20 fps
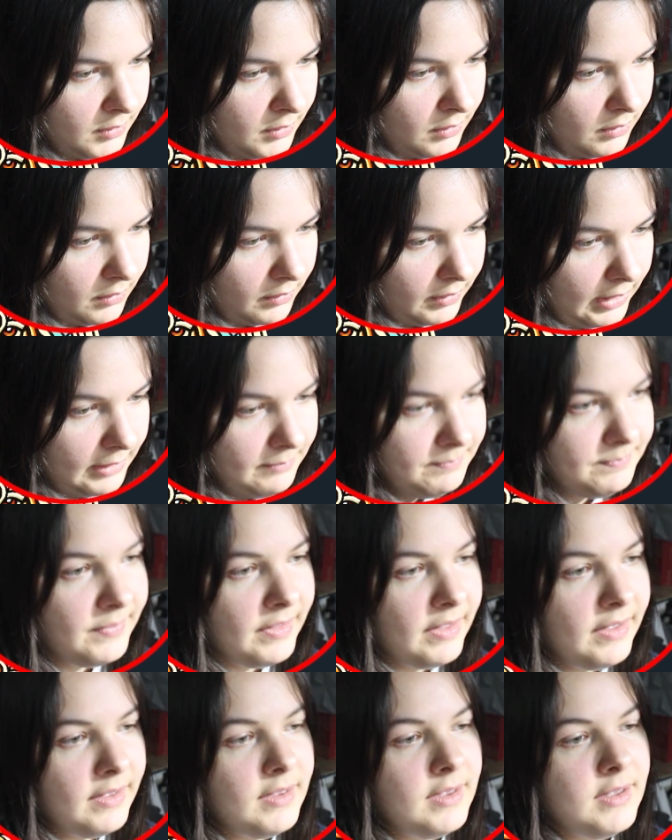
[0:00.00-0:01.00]
okay,
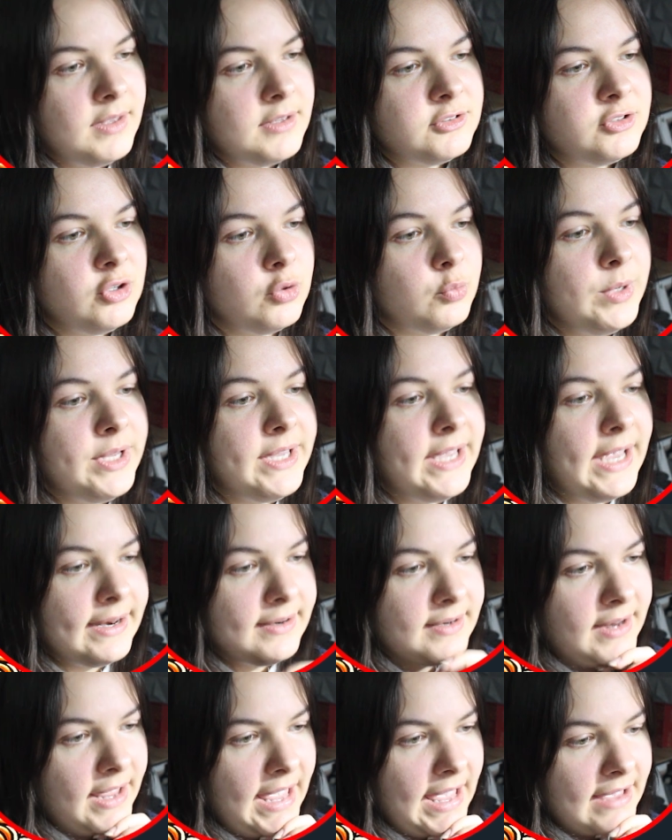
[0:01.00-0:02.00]
so we
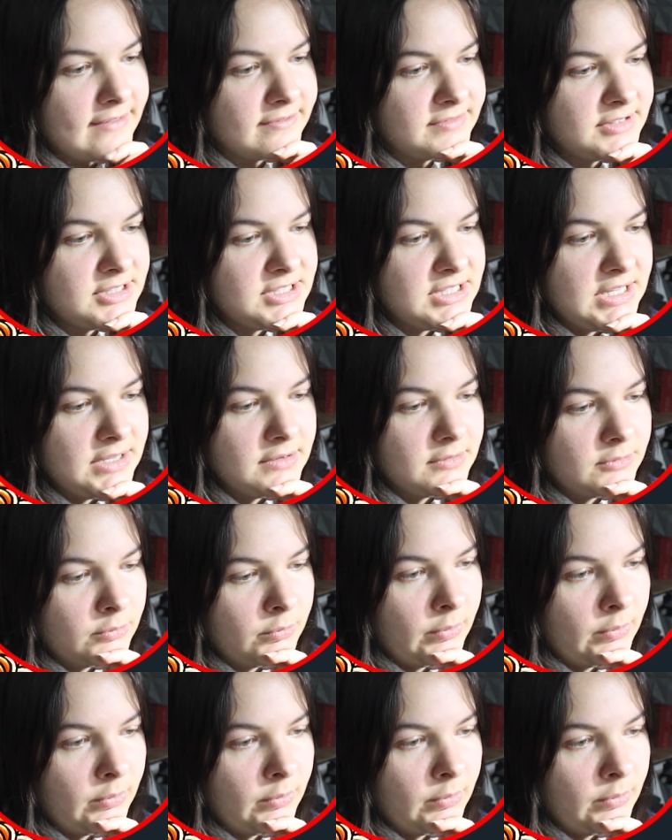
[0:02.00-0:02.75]
can have the